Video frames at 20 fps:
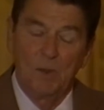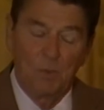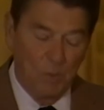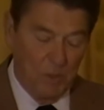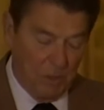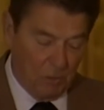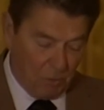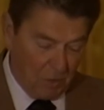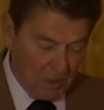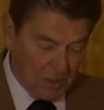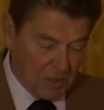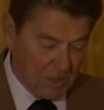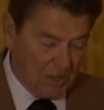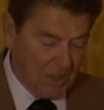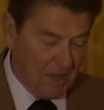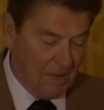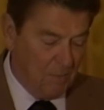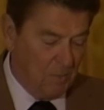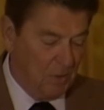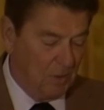We trust
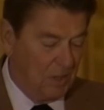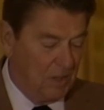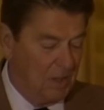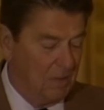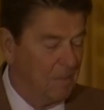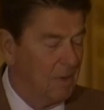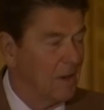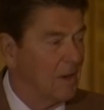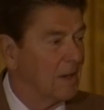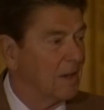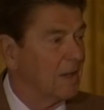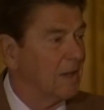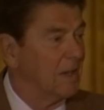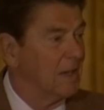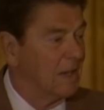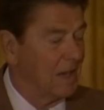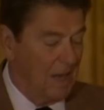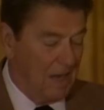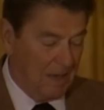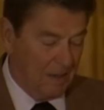them with the American
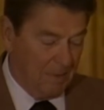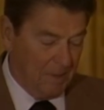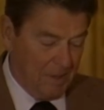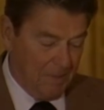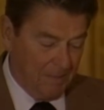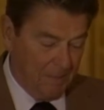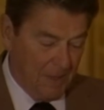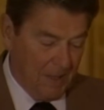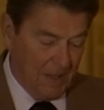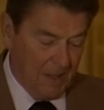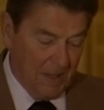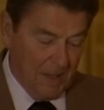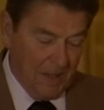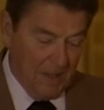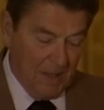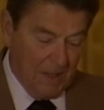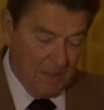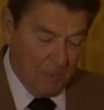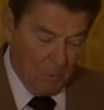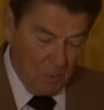economy,
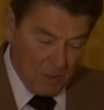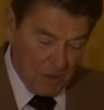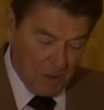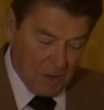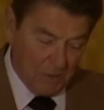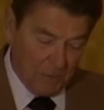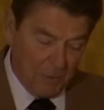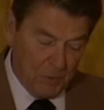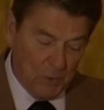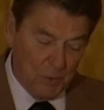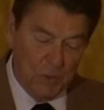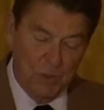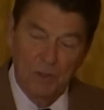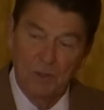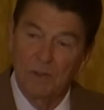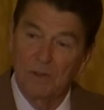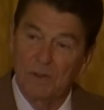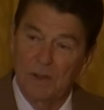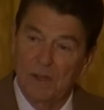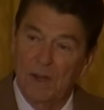with our
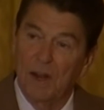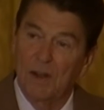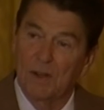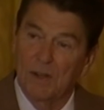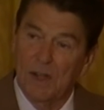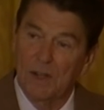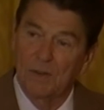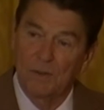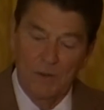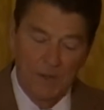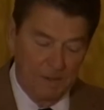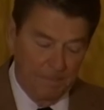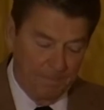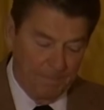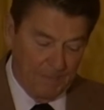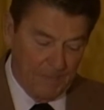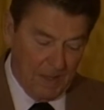future and our country.